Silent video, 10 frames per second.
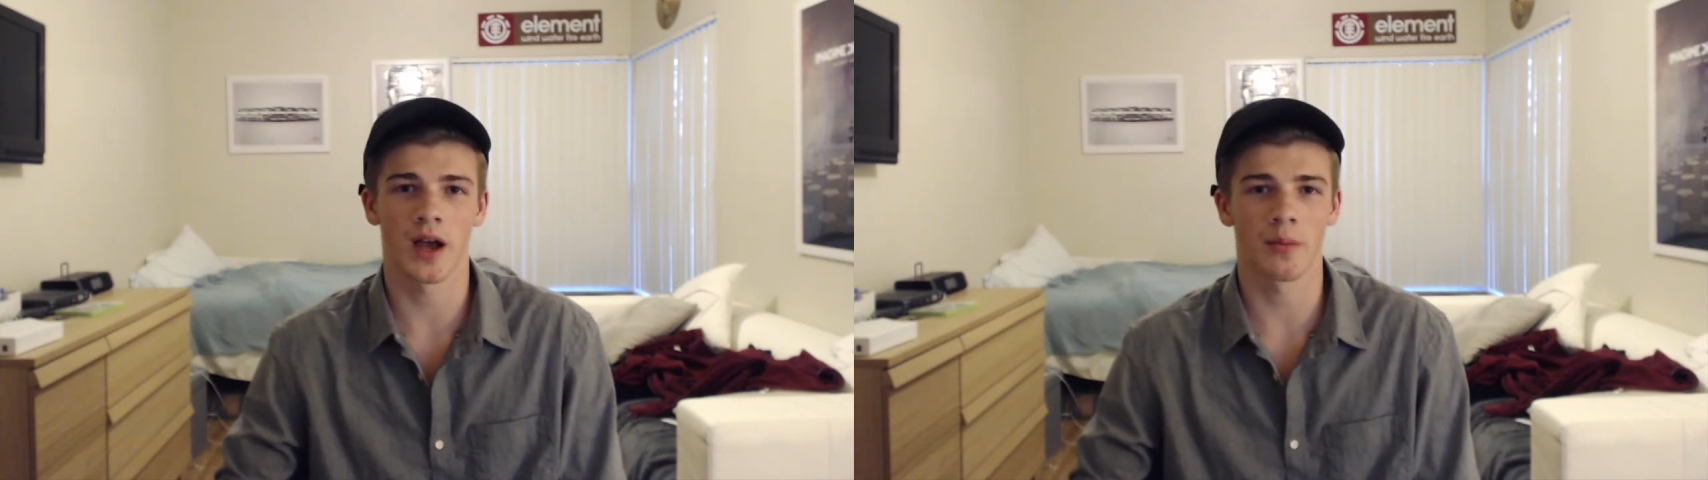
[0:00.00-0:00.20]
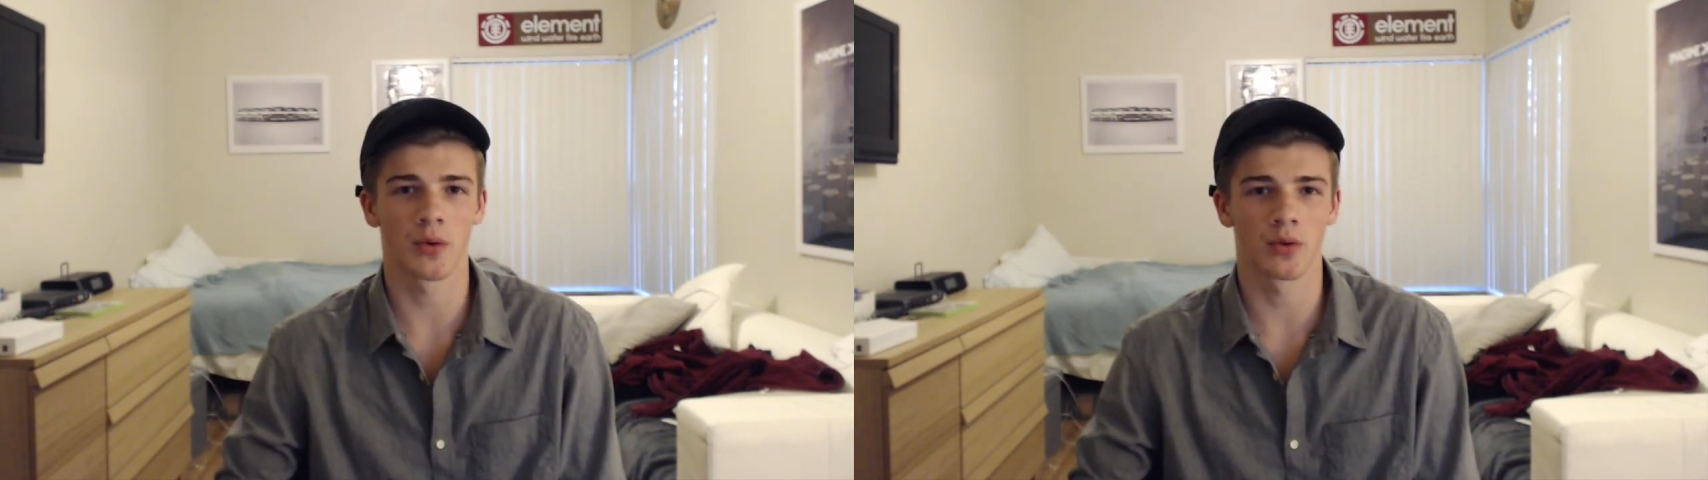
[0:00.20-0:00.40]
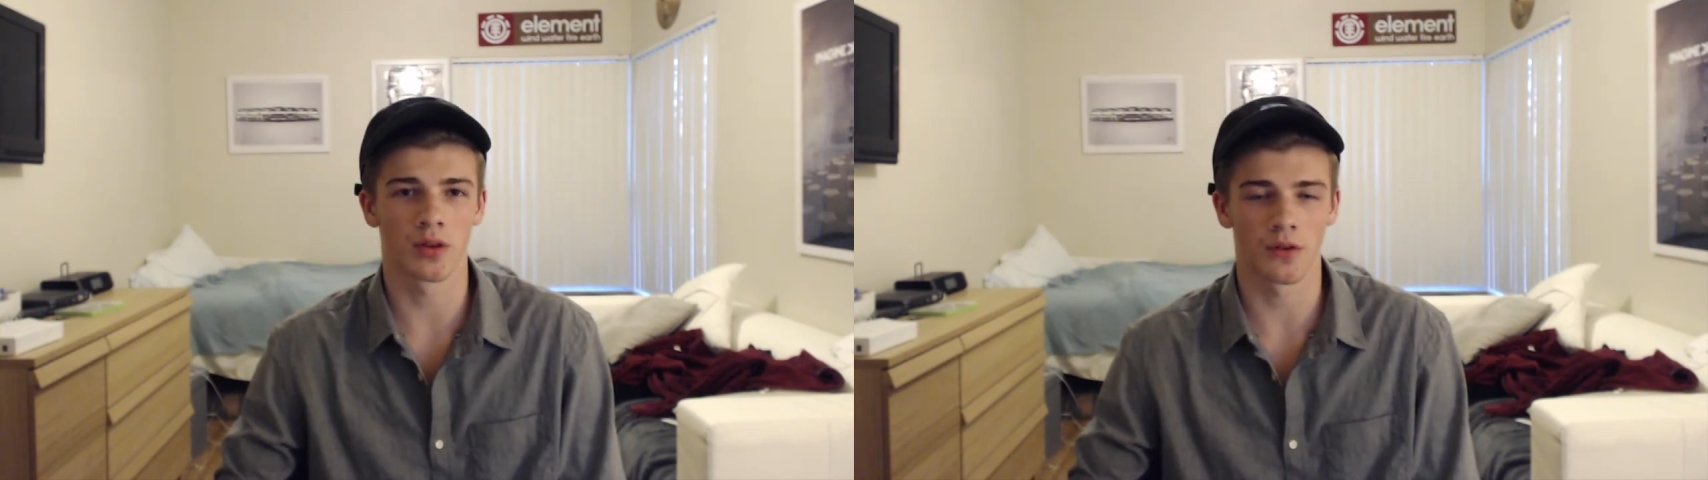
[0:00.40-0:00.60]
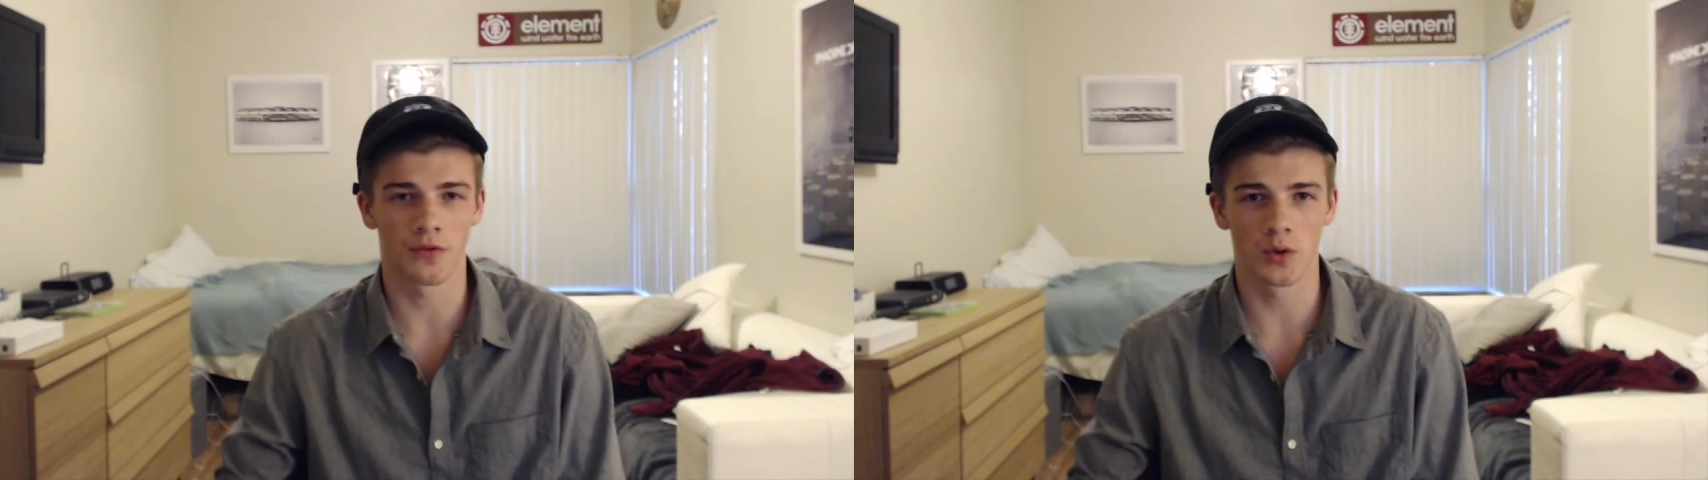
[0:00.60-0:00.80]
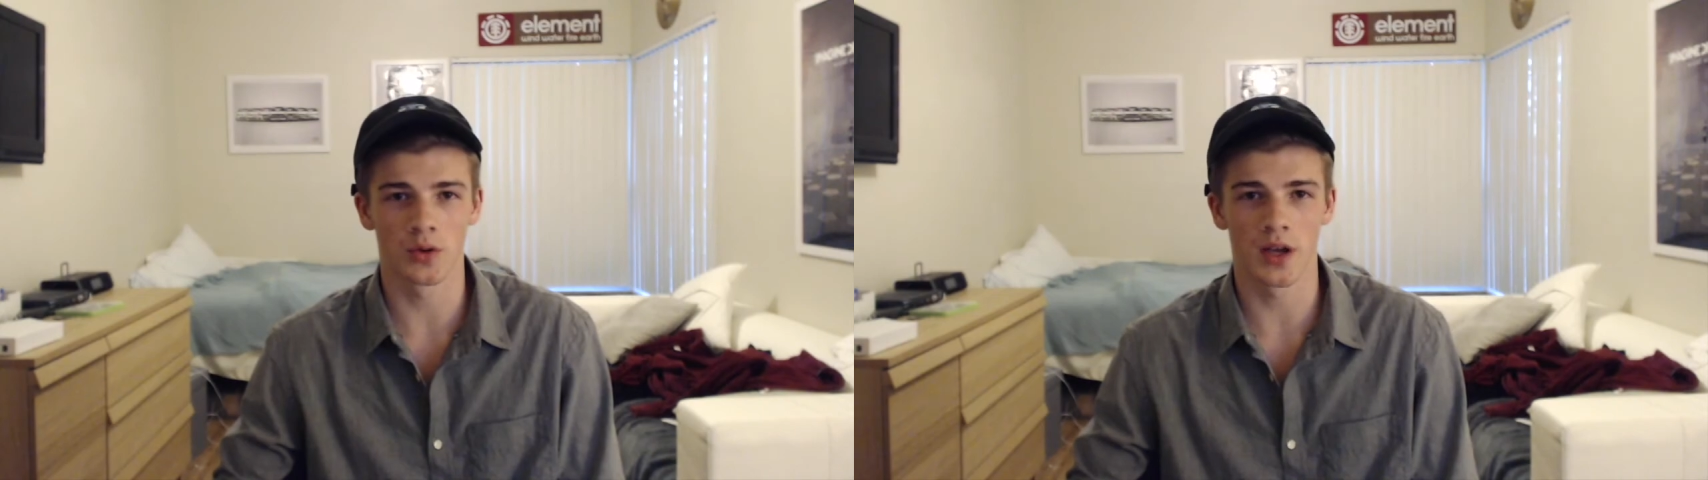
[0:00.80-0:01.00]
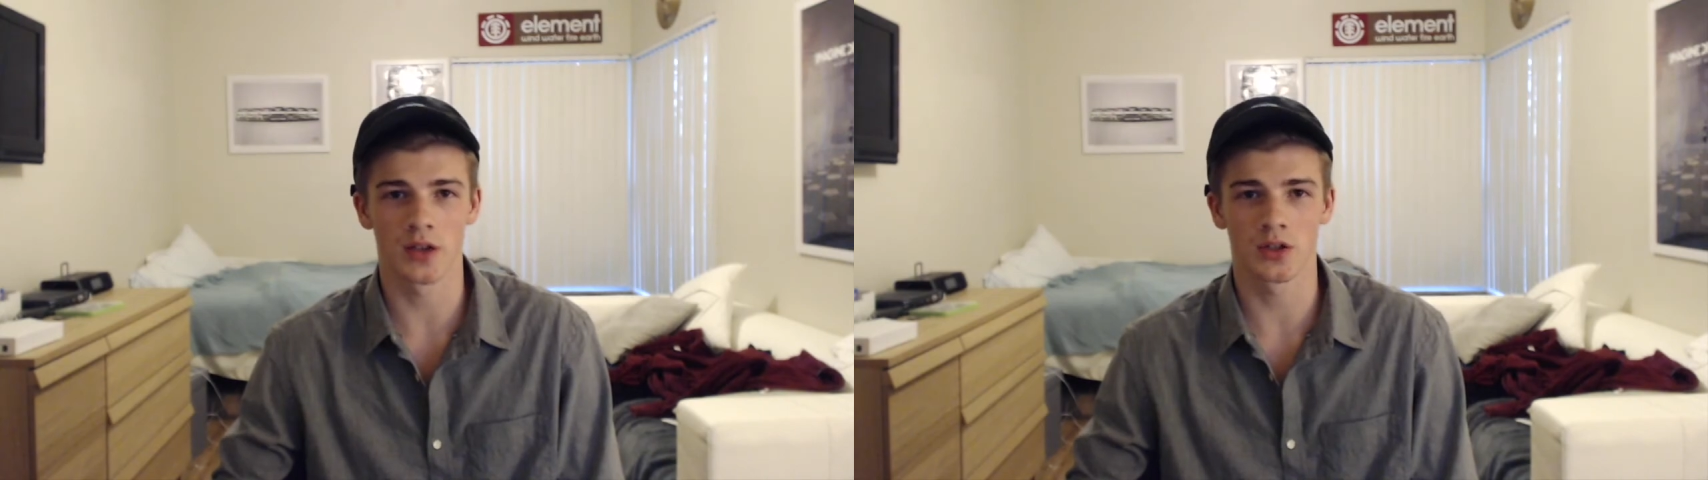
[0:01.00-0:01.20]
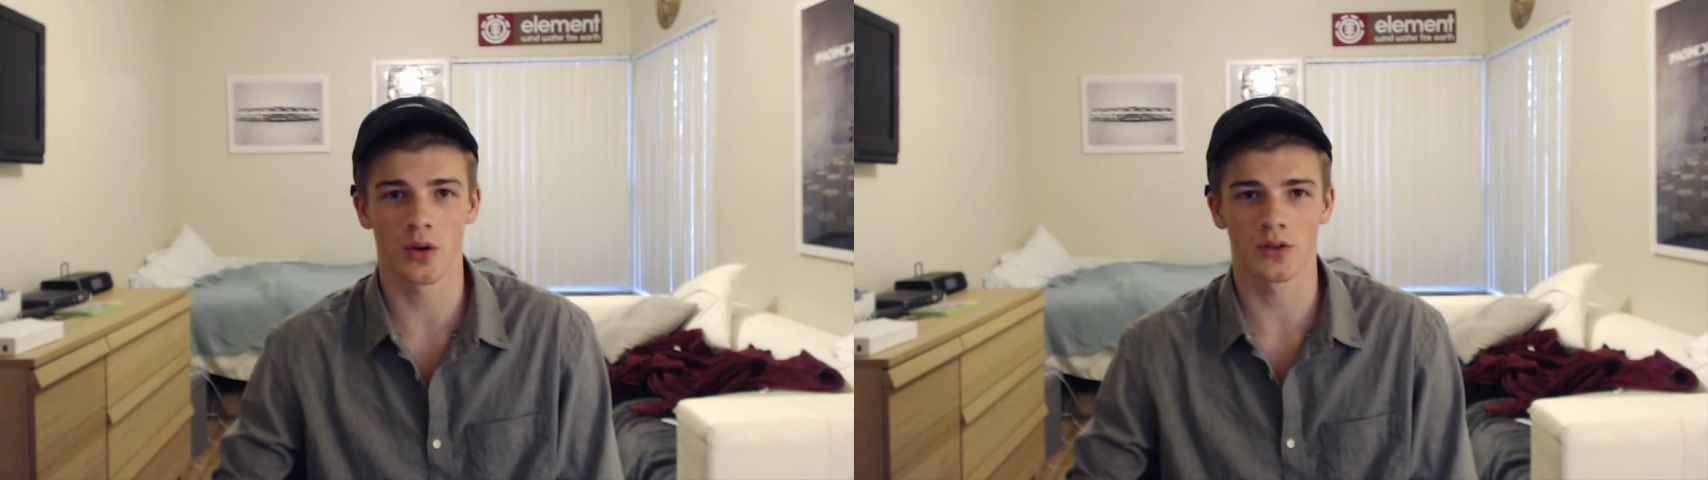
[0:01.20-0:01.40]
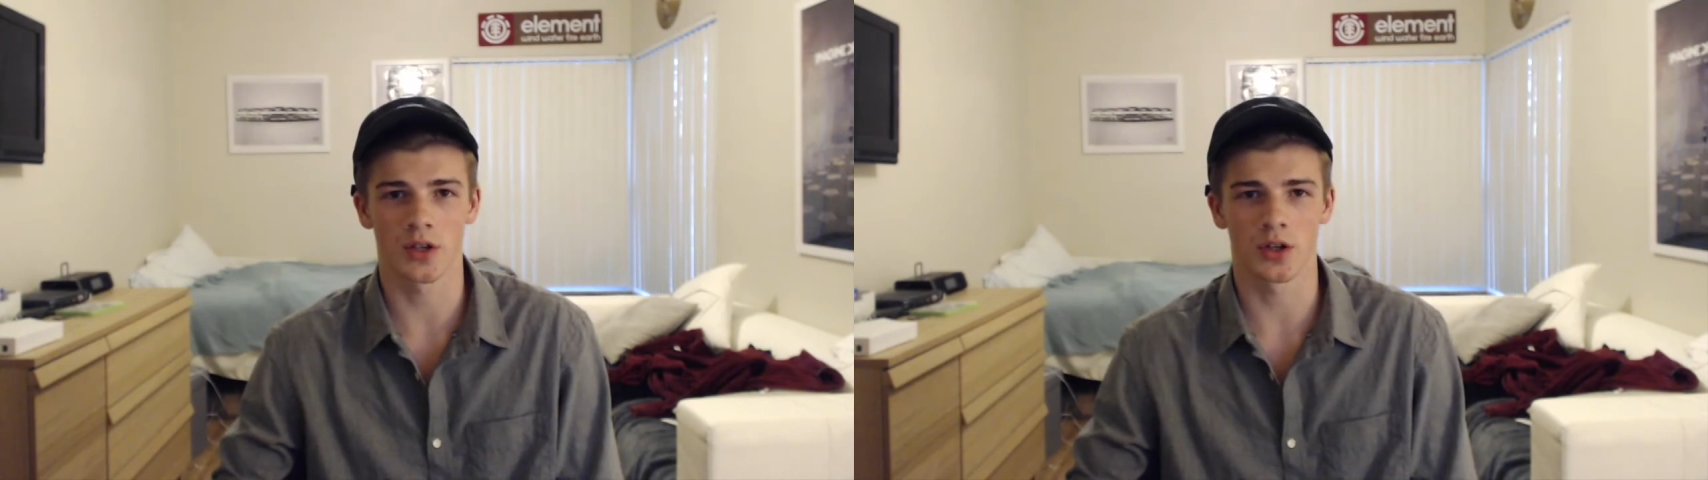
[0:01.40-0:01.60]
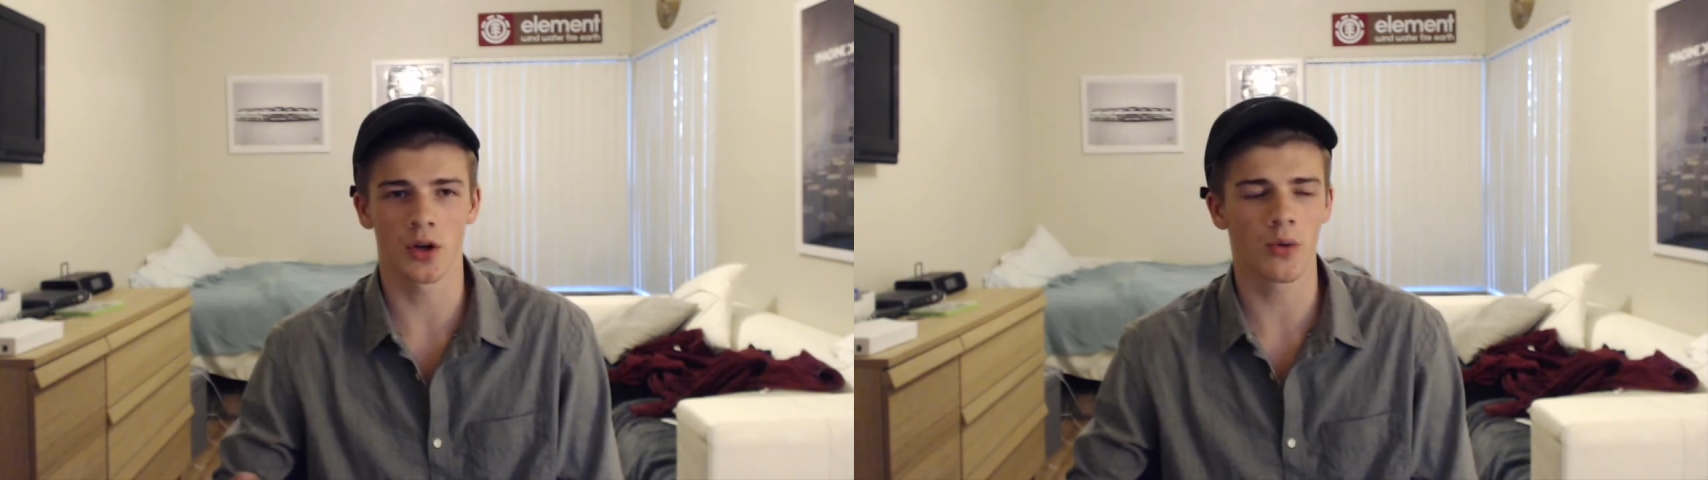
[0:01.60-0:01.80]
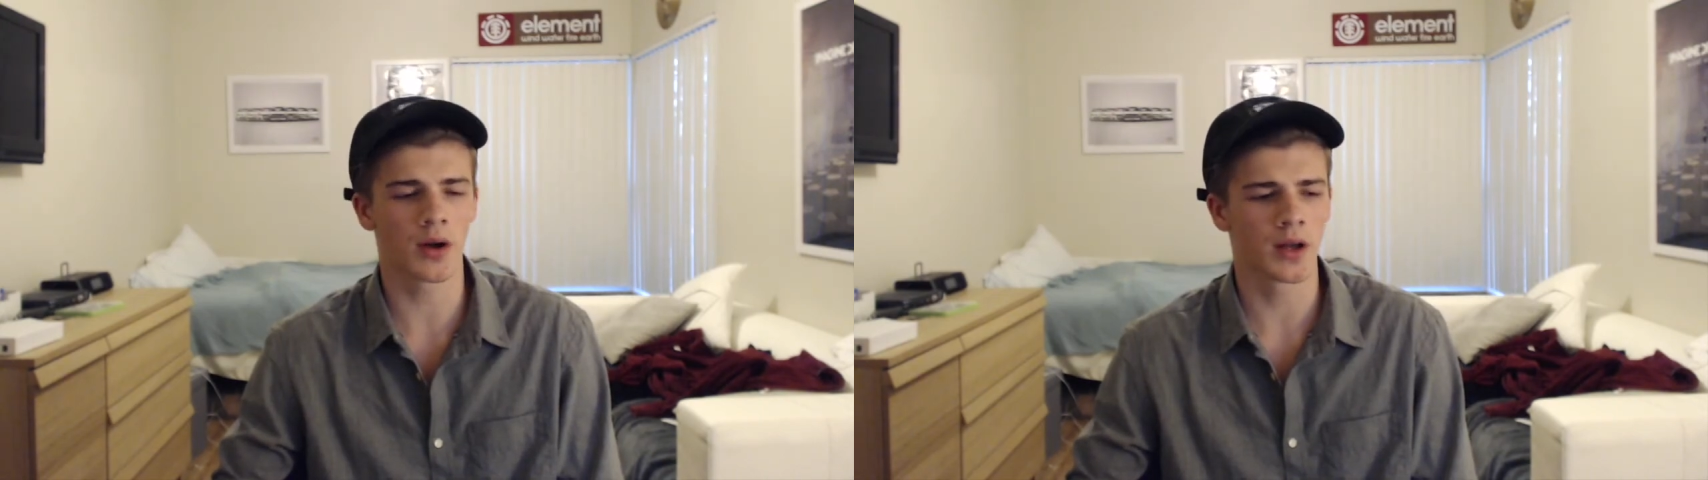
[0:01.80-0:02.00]
happen within a few days, so I was like, you
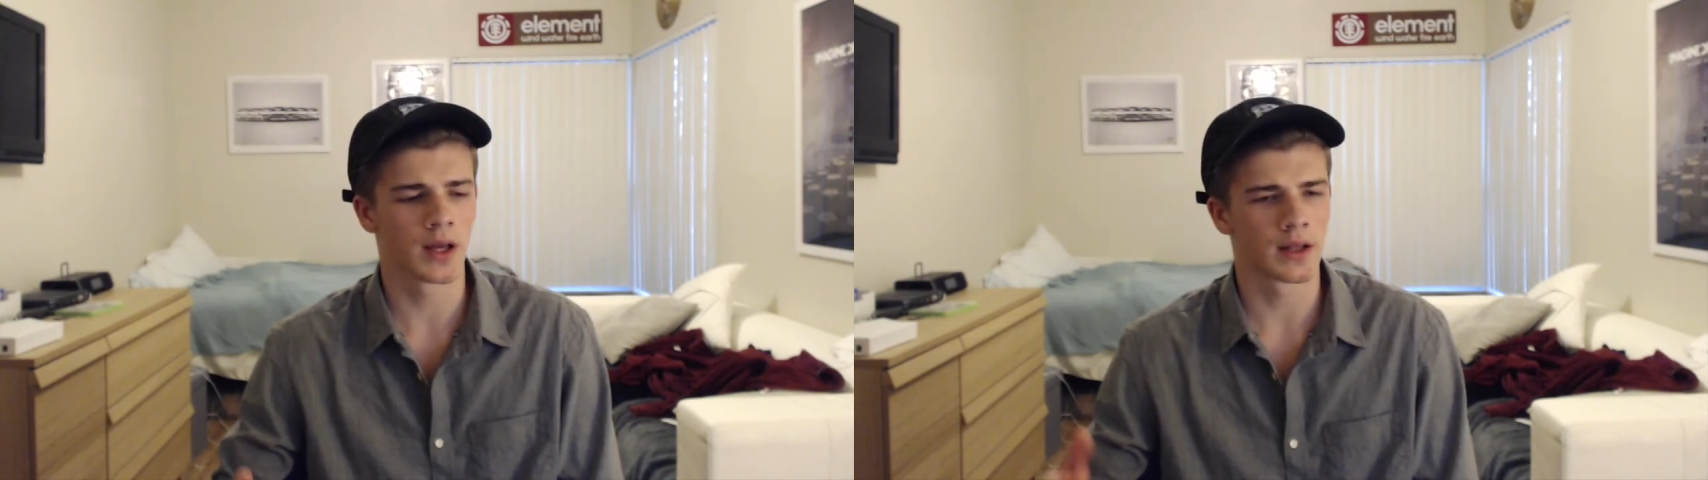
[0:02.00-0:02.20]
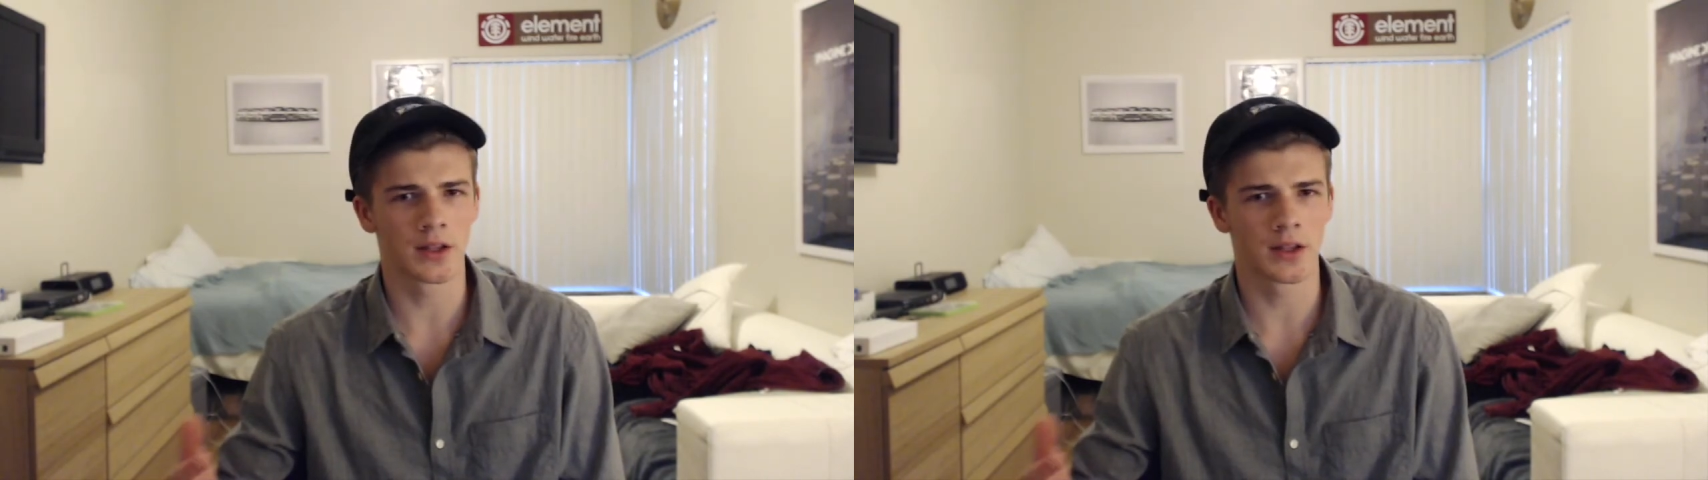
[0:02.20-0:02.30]
know what?